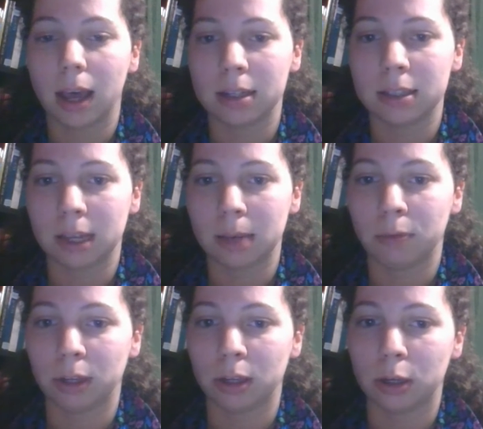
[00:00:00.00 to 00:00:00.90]
And the
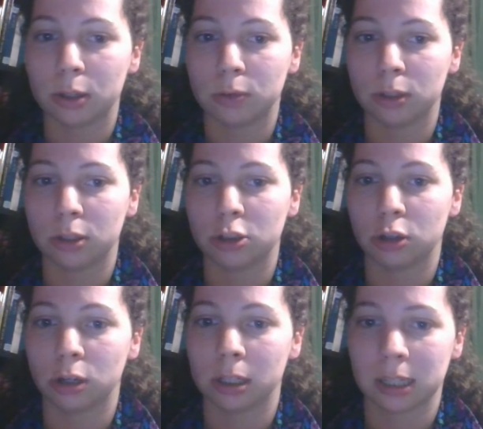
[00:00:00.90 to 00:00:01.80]
same thing goes for the
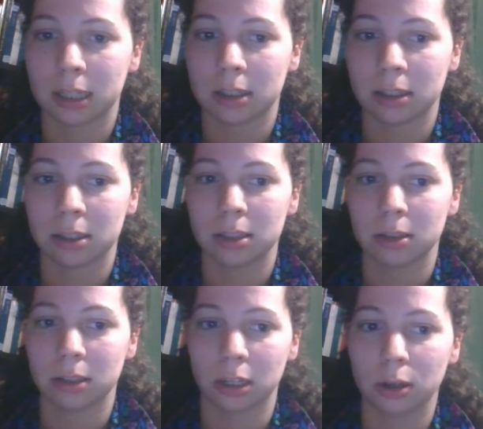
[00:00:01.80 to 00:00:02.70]
chocolate
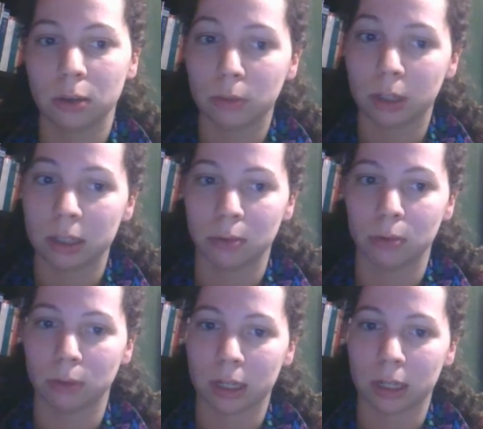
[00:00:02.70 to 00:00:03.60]
sentence that you can read
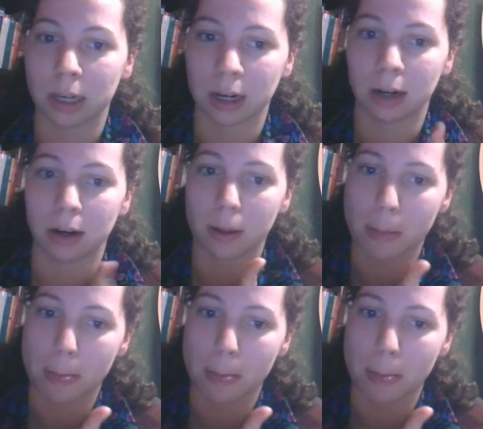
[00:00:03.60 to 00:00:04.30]
right there